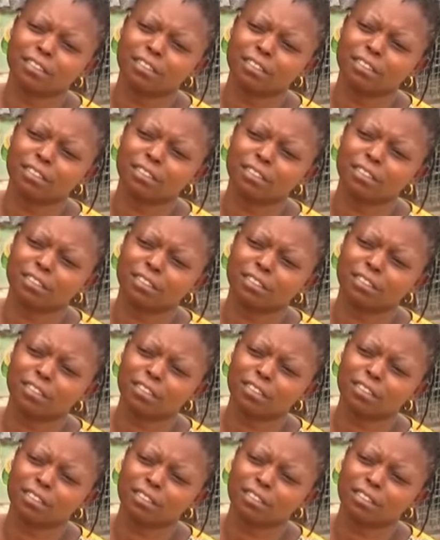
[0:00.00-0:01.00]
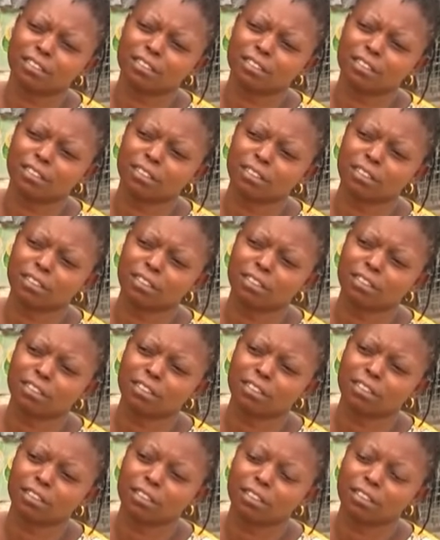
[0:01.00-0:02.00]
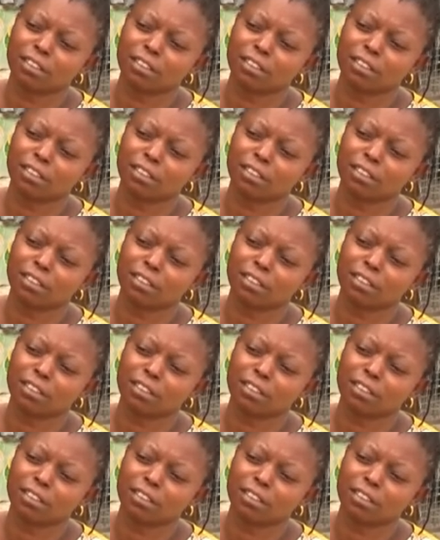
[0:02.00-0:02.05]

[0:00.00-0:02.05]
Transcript: No words are spoken by the person on screen.